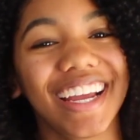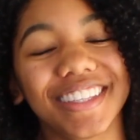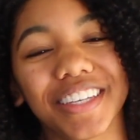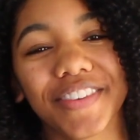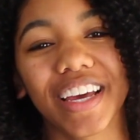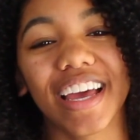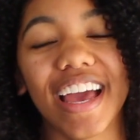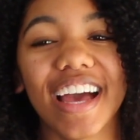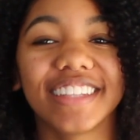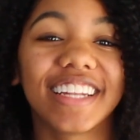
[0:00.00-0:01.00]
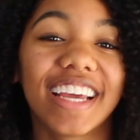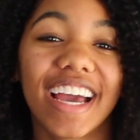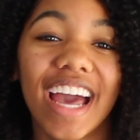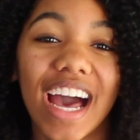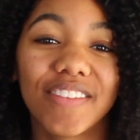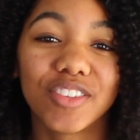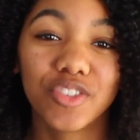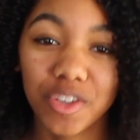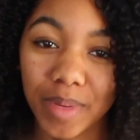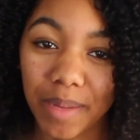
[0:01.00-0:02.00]
it's Olivia, and today I have a
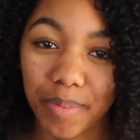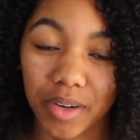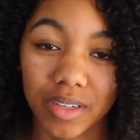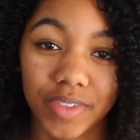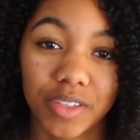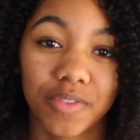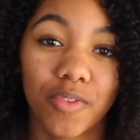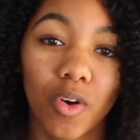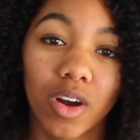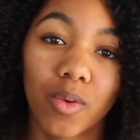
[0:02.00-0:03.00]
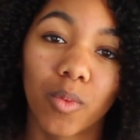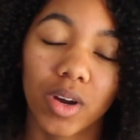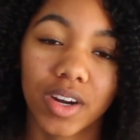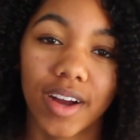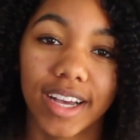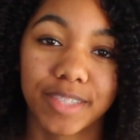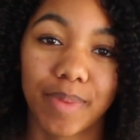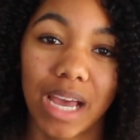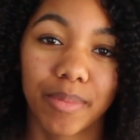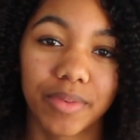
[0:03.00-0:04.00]
2-minute book review for Warcross
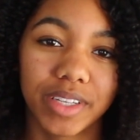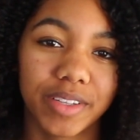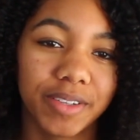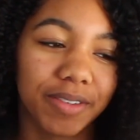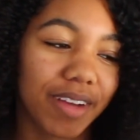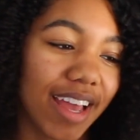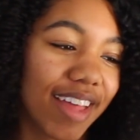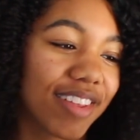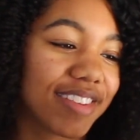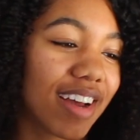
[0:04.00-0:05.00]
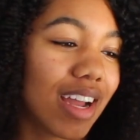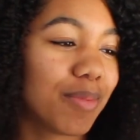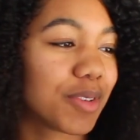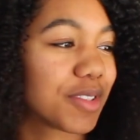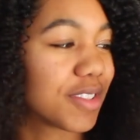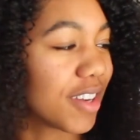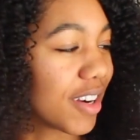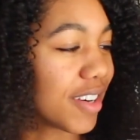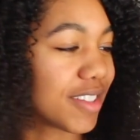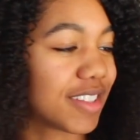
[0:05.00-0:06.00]
by Marie Lu, and the time will
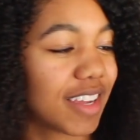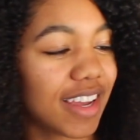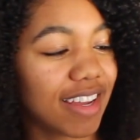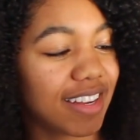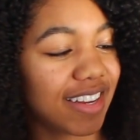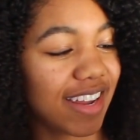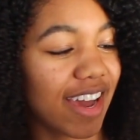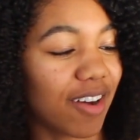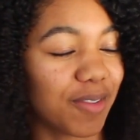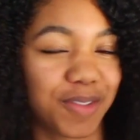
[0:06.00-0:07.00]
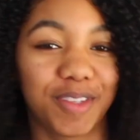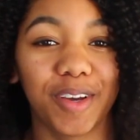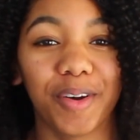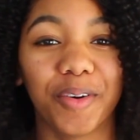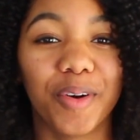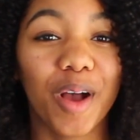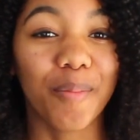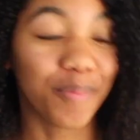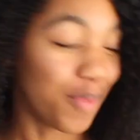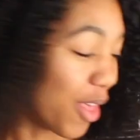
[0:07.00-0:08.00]
start now. So,
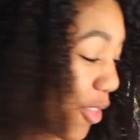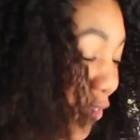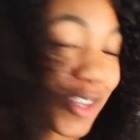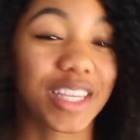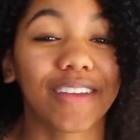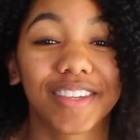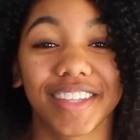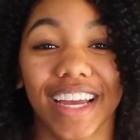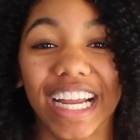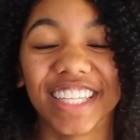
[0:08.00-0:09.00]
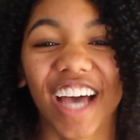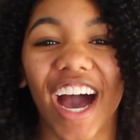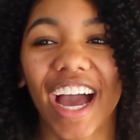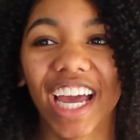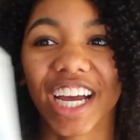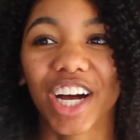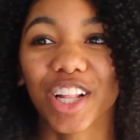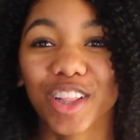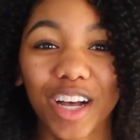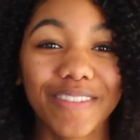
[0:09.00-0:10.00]
the first thing I have to say is I
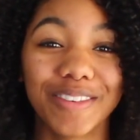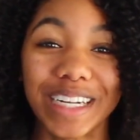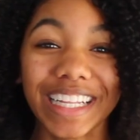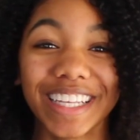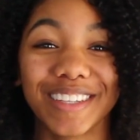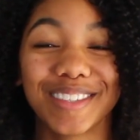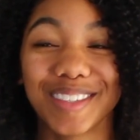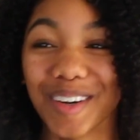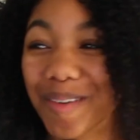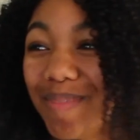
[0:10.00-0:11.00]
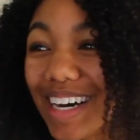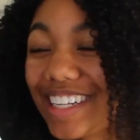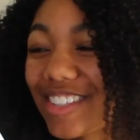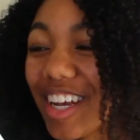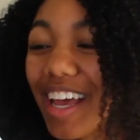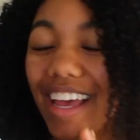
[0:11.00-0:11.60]
loved reading this so much.